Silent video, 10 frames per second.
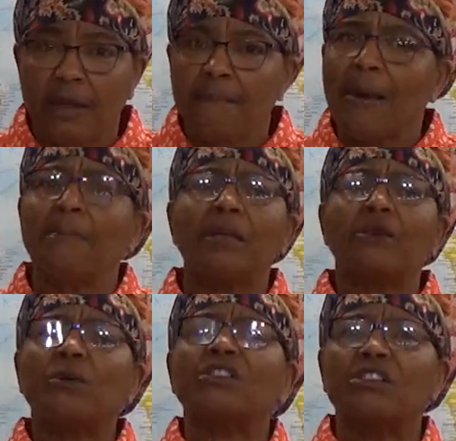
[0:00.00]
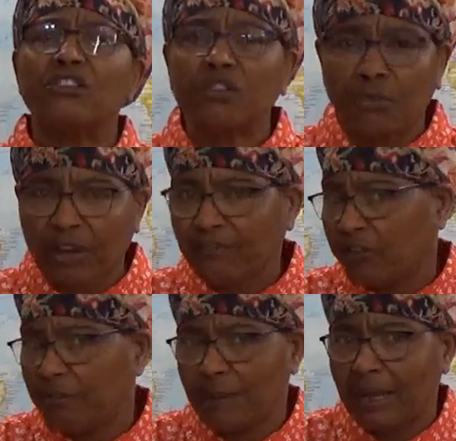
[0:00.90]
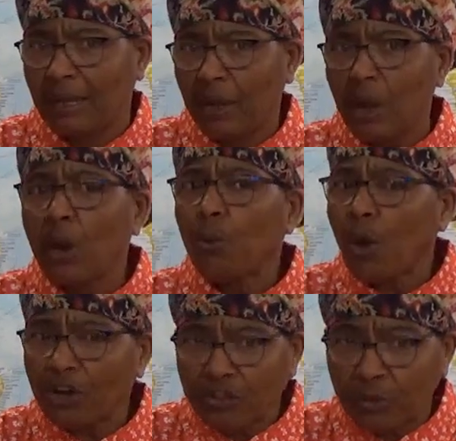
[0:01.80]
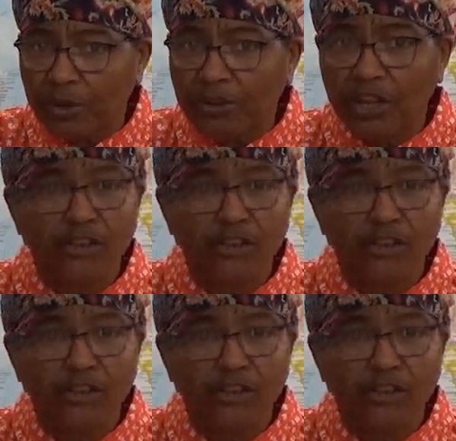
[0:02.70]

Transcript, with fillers: My mother was a strength to me while she was here.